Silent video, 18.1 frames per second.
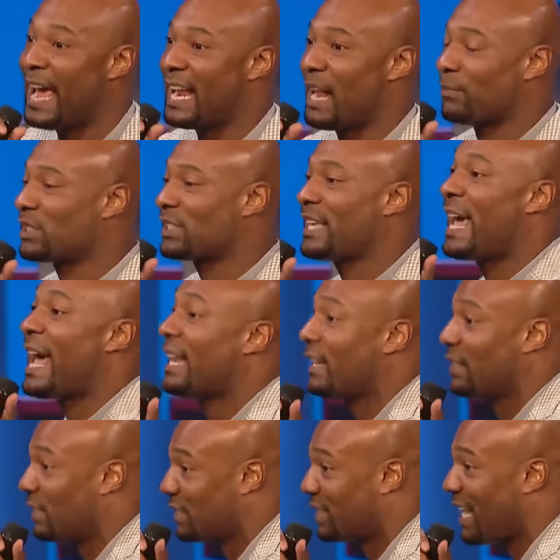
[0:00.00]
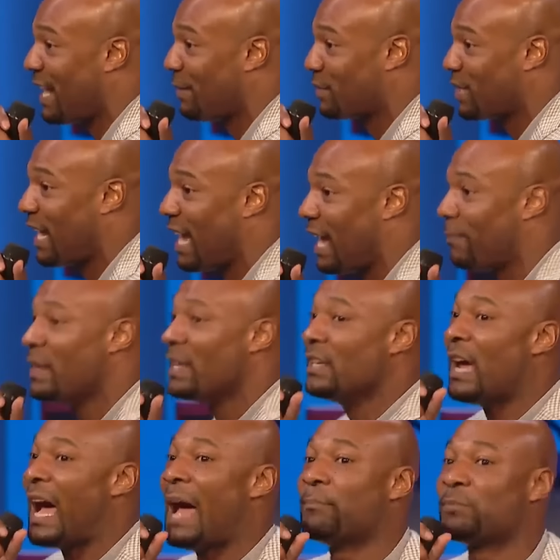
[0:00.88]
and I'm sad at the same time.
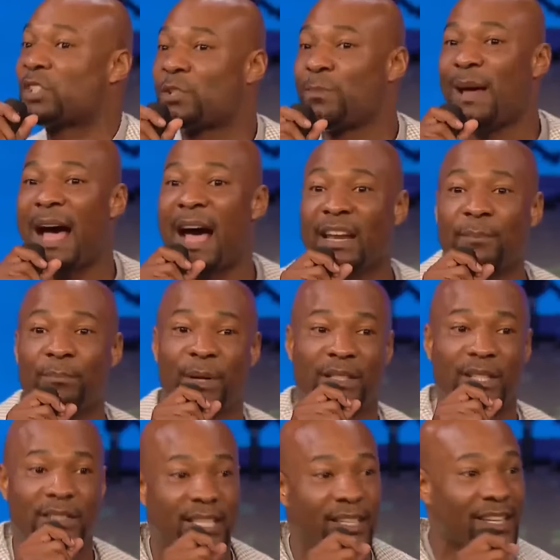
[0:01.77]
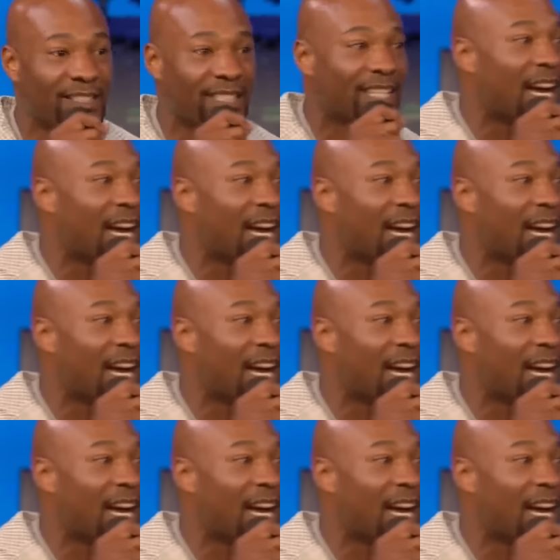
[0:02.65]
I'm smiling, but the tears